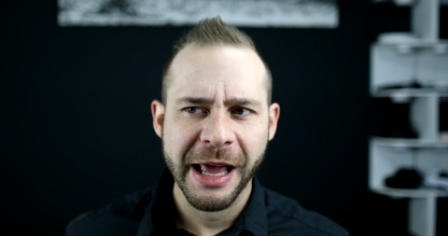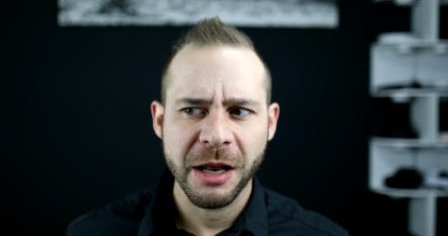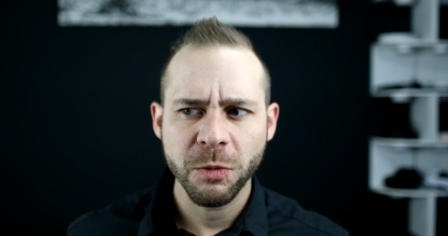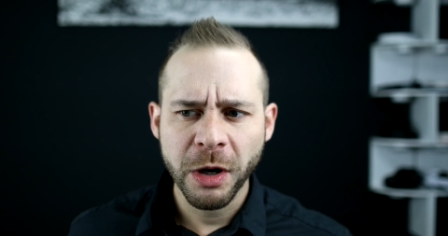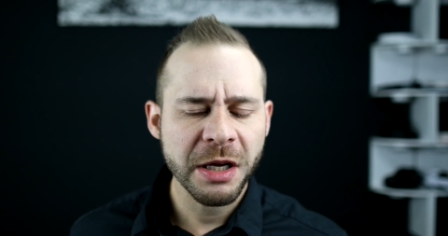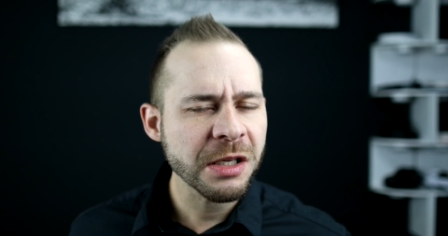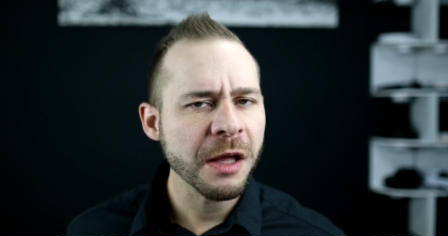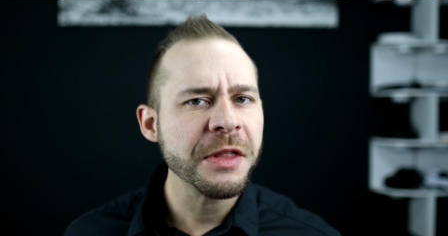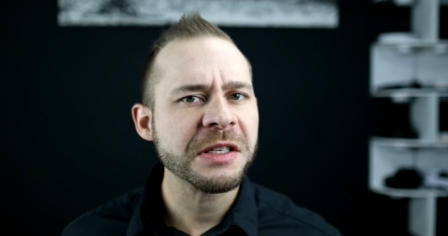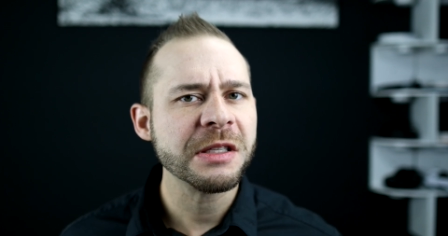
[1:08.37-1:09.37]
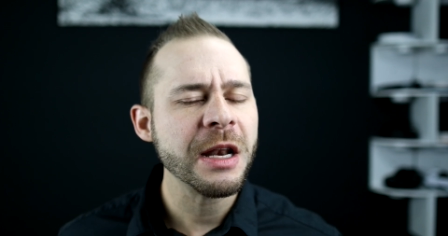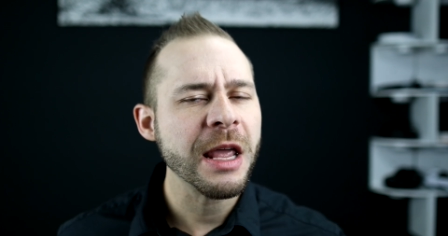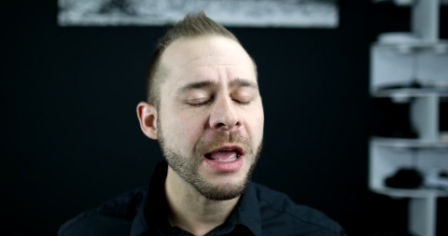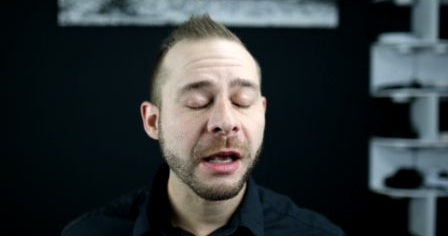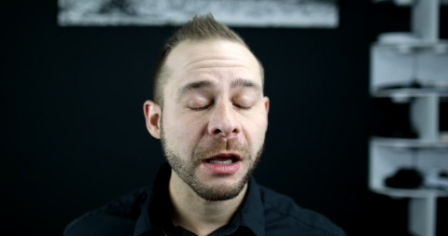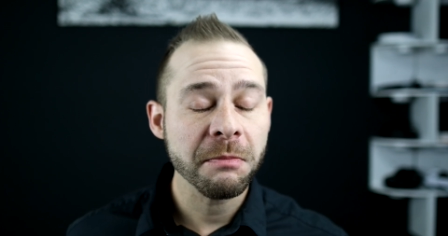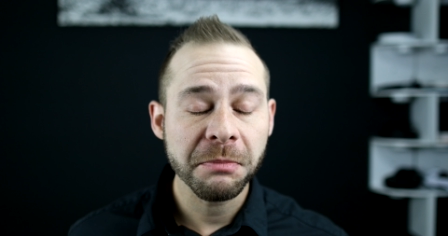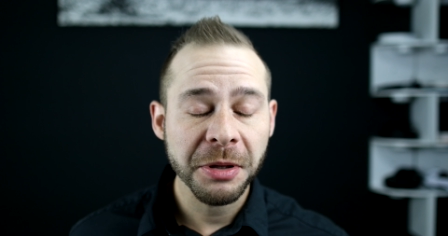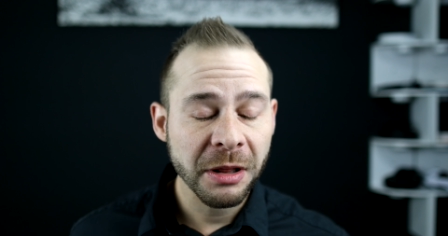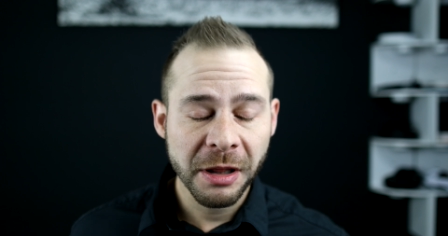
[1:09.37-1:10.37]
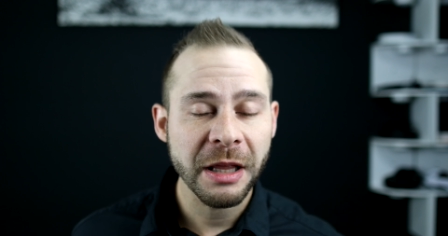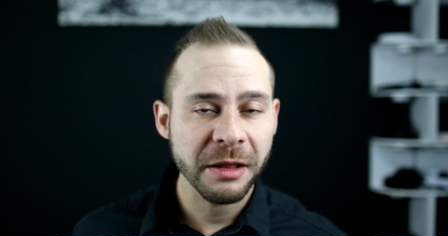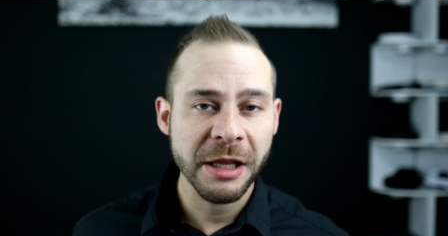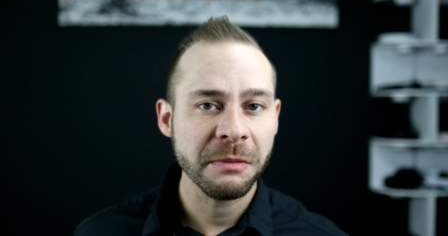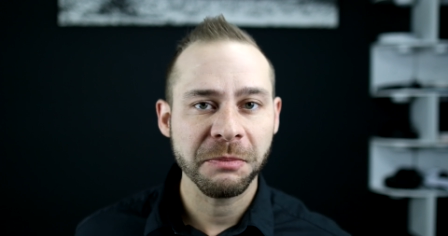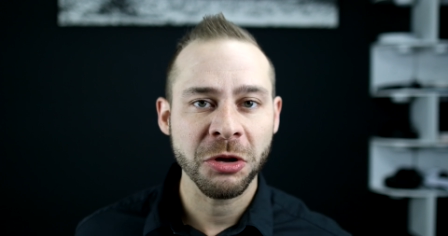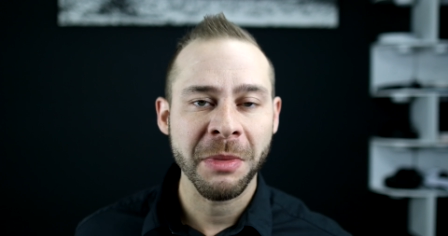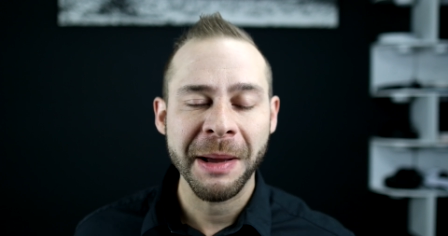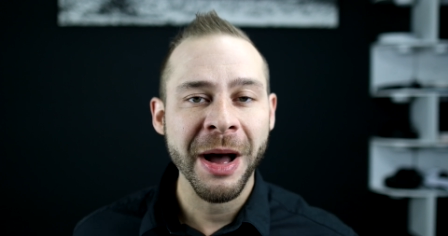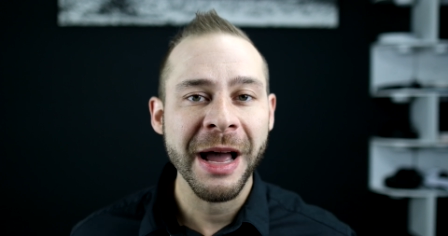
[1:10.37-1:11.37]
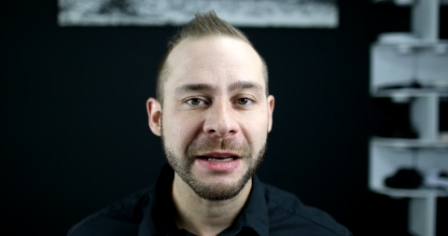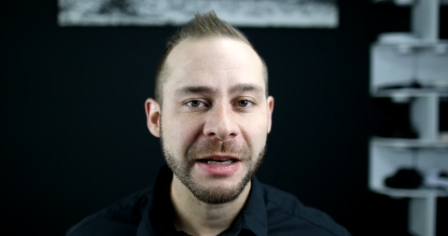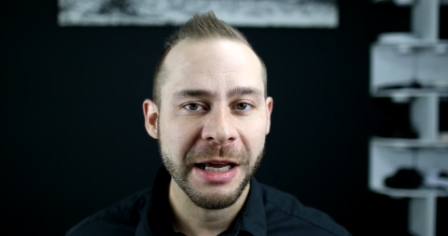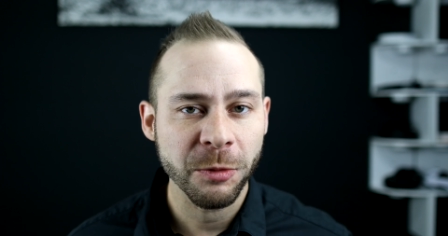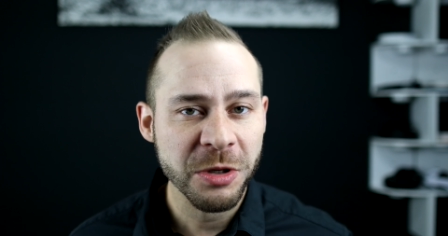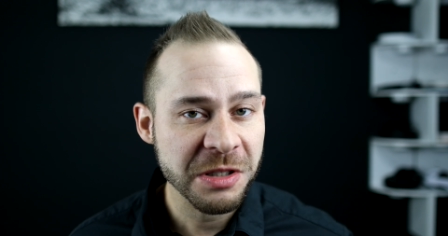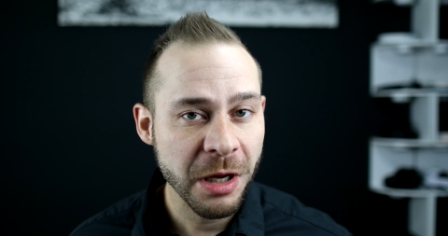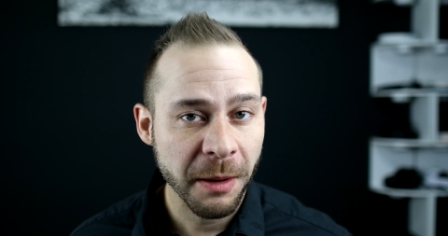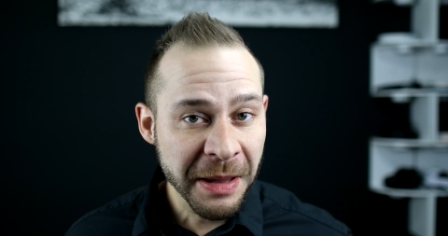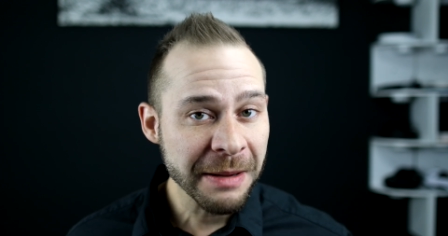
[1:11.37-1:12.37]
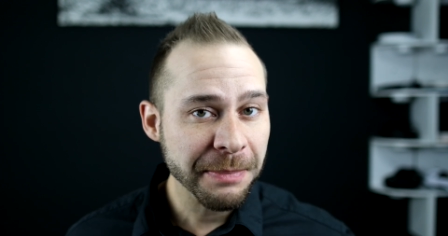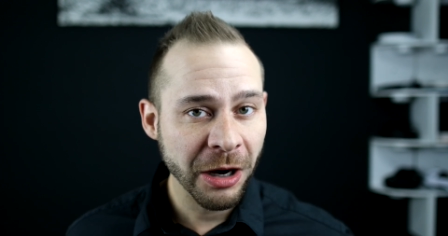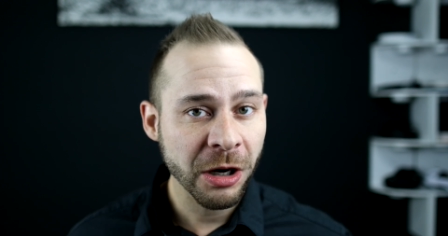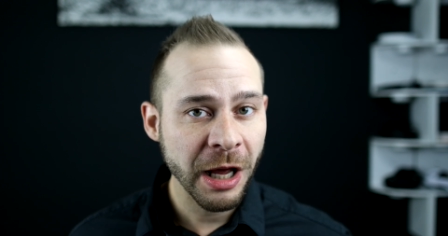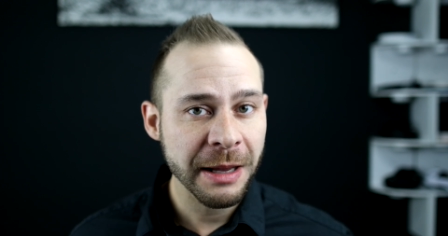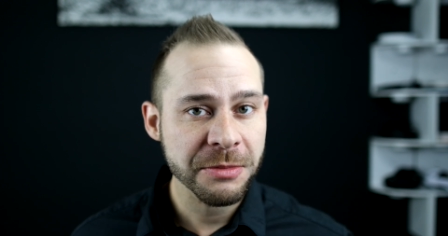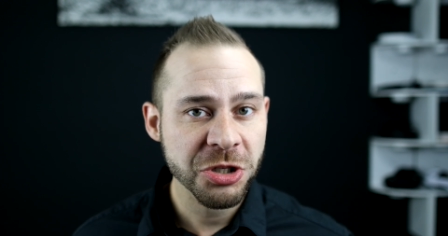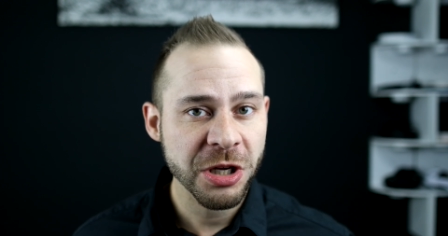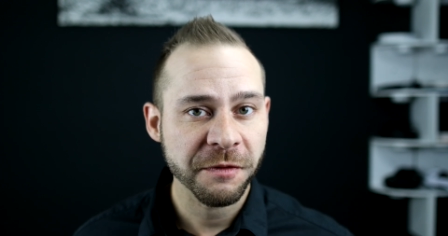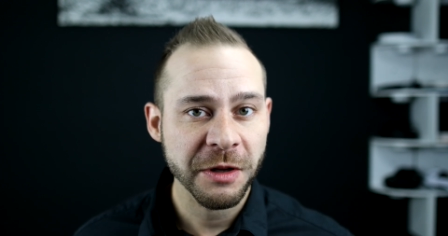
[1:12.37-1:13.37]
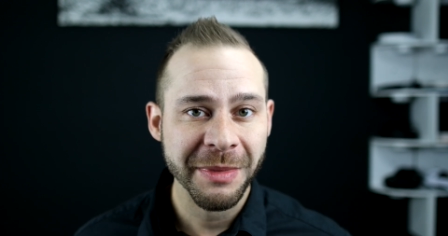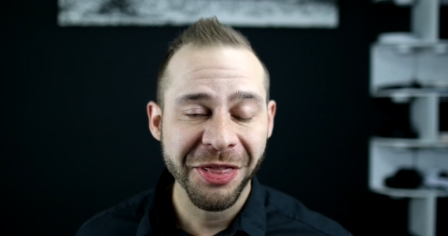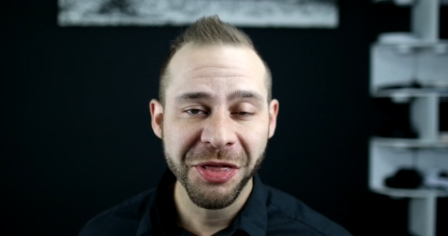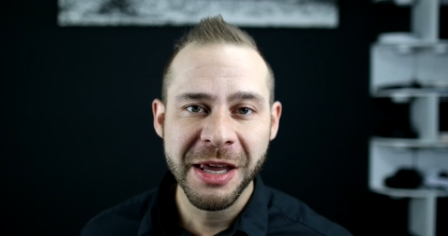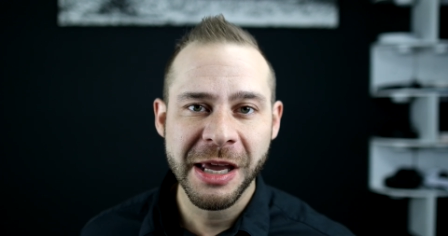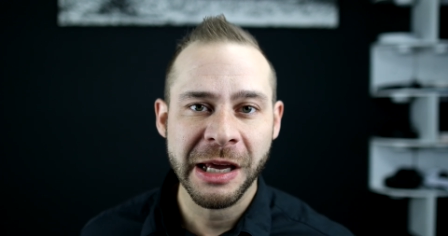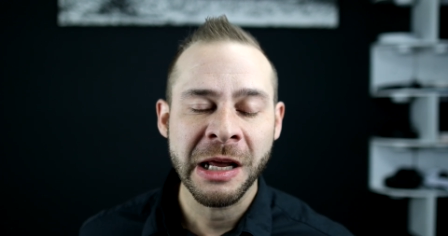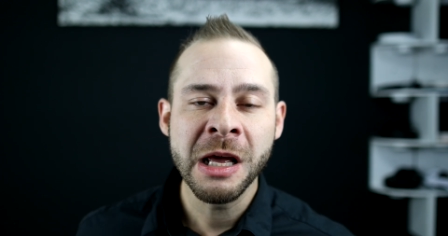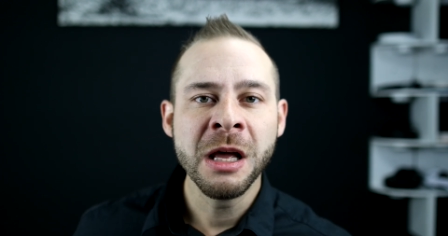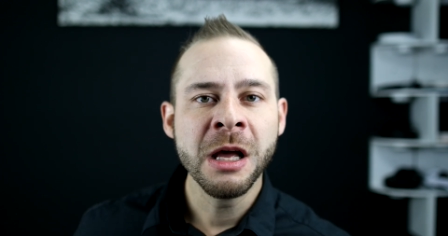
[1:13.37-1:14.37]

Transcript: And when I saw this study, it completely blew my mind and was a big paradigm shift in my thinking